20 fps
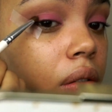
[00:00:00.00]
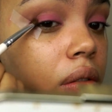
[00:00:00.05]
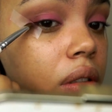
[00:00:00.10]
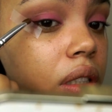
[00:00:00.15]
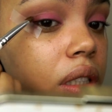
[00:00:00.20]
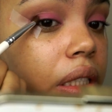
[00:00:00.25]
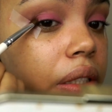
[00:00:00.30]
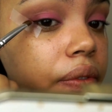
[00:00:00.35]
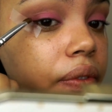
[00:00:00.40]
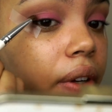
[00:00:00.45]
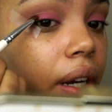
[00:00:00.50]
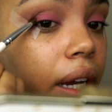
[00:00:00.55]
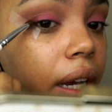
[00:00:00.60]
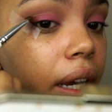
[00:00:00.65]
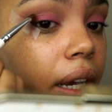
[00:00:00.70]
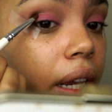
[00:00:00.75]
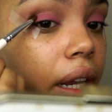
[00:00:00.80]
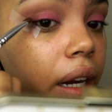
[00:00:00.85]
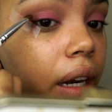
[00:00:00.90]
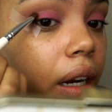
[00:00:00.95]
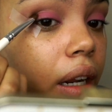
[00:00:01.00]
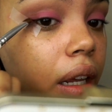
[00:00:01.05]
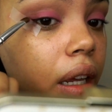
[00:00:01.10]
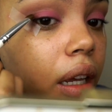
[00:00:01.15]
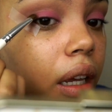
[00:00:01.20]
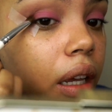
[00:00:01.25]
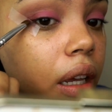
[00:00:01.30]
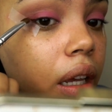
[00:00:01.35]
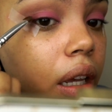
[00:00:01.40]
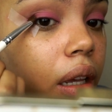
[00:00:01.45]
which is fine,
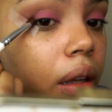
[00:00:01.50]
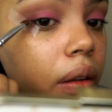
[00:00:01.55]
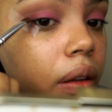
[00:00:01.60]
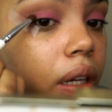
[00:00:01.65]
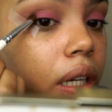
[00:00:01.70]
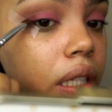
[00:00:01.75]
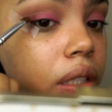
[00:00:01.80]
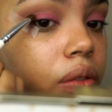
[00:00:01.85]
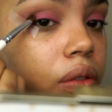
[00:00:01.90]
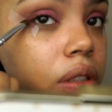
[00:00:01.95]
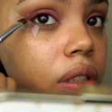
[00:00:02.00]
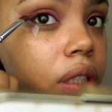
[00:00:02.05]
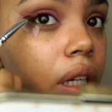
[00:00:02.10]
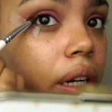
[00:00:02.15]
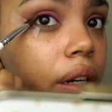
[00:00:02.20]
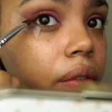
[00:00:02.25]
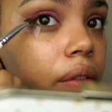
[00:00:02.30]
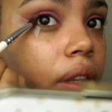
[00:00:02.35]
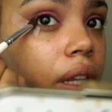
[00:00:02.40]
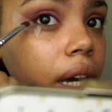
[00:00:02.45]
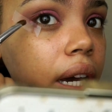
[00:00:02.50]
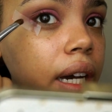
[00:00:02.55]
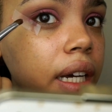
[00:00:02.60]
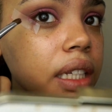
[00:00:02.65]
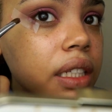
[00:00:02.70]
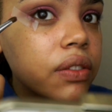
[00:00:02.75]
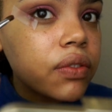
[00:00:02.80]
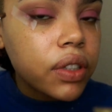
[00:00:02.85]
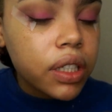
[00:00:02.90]
because we're starting with the eyes